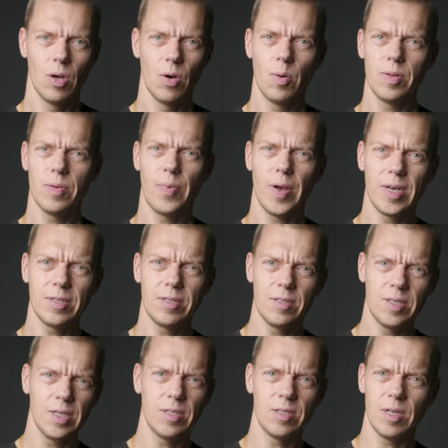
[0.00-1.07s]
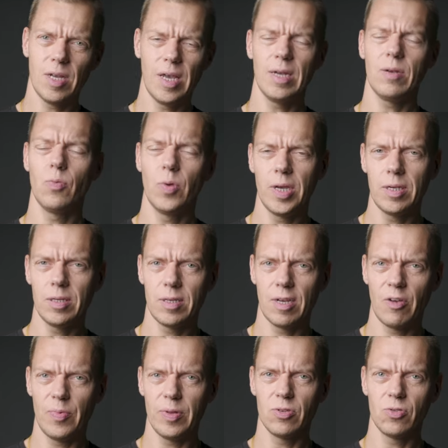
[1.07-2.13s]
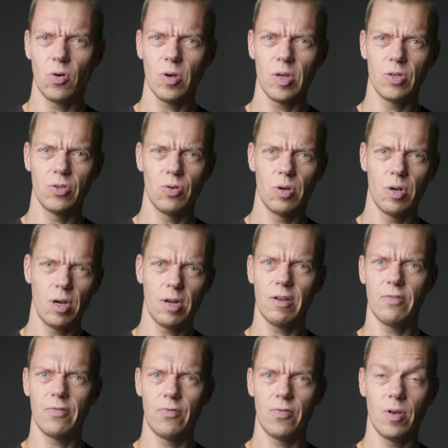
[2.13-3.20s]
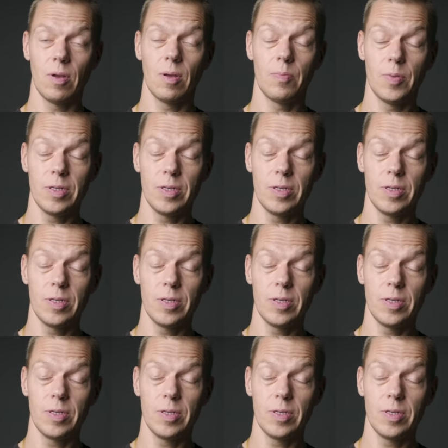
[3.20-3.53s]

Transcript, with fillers: Over the past six, eight weeks, I've been talking to a lot of uh,